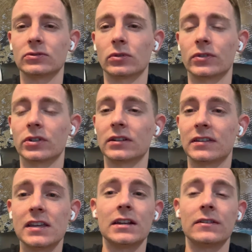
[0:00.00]
or if you're not
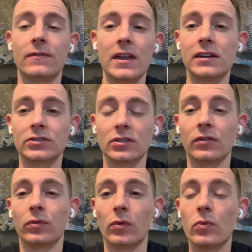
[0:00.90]
taking advantage
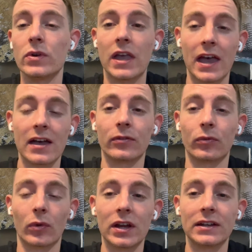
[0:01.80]
of what we have
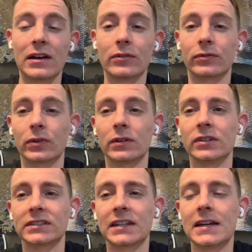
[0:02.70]
right now in front of us,